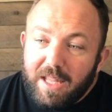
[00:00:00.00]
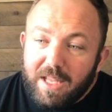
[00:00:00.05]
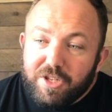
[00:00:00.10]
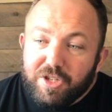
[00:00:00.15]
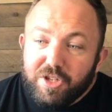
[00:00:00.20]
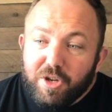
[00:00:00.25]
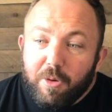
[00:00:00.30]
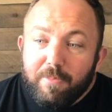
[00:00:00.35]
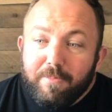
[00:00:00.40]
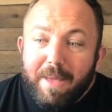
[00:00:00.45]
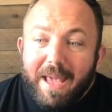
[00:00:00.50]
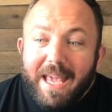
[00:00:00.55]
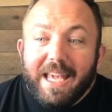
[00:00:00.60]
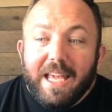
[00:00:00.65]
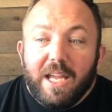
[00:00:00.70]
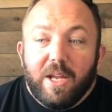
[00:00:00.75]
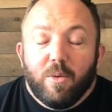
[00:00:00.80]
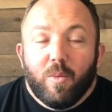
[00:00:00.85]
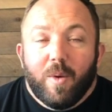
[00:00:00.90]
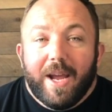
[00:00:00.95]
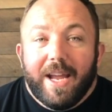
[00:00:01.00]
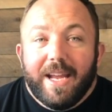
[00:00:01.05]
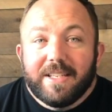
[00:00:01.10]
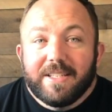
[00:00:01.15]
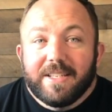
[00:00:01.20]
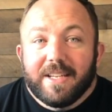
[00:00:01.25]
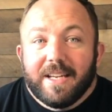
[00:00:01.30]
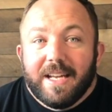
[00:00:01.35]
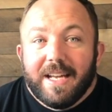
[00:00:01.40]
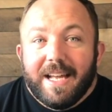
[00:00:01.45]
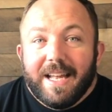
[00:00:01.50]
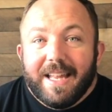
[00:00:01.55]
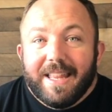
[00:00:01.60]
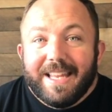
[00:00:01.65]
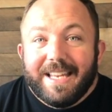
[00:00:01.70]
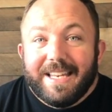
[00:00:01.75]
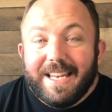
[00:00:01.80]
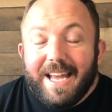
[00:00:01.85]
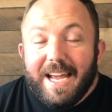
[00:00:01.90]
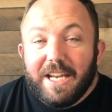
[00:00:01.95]
So making weight
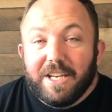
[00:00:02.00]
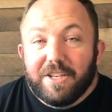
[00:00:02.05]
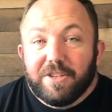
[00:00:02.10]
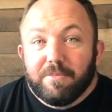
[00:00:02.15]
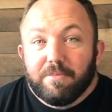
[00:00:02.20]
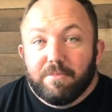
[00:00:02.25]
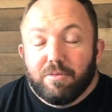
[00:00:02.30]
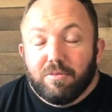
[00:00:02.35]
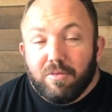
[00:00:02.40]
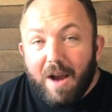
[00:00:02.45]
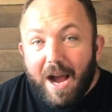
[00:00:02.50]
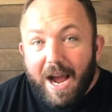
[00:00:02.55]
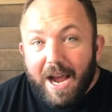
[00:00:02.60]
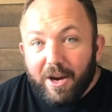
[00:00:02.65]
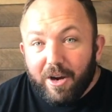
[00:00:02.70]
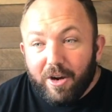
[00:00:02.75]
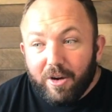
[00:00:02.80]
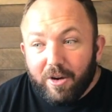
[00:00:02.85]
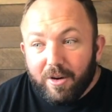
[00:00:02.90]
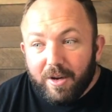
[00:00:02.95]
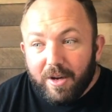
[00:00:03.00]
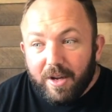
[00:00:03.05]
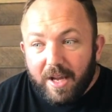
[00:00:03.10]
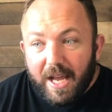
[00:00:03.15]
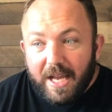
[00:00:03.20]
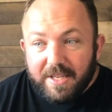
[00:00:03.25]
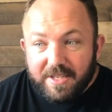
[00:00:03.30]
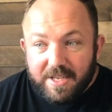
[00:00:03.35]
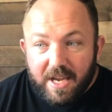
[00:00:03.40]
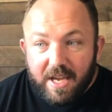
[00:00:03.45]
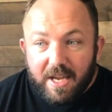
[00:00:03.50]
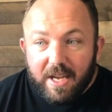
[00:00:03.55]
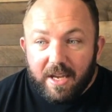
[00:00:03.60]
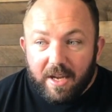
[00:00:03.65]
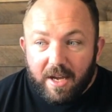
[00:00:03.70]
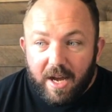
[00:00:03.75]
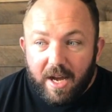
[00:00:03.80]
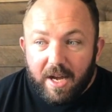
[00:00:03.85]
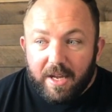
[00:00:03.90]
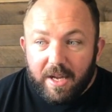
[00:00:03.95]
the night prior, as I
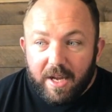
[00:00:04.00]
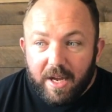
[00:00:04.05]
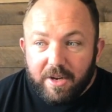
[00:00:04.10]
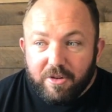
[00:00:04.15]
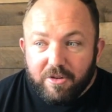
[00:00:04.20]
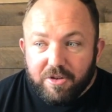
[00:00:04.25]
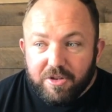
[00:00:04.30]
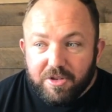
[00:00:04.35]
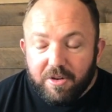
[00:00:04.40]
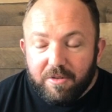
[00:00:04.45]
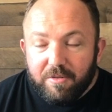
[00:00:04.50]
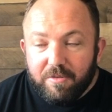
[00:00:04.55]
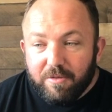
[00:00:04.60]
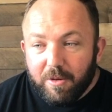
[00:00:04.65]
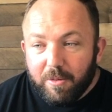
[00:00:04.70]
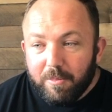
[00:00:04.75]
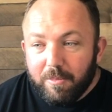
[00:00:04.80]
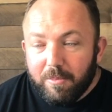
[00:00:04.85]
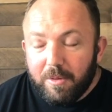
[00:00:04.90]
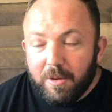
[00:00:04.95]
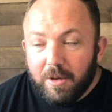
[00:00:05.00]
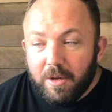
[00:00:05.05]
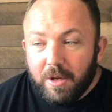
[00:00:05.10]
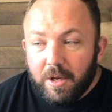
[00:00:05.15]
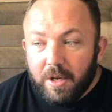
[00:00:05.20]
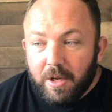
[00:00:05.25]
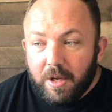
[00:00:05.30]
understood from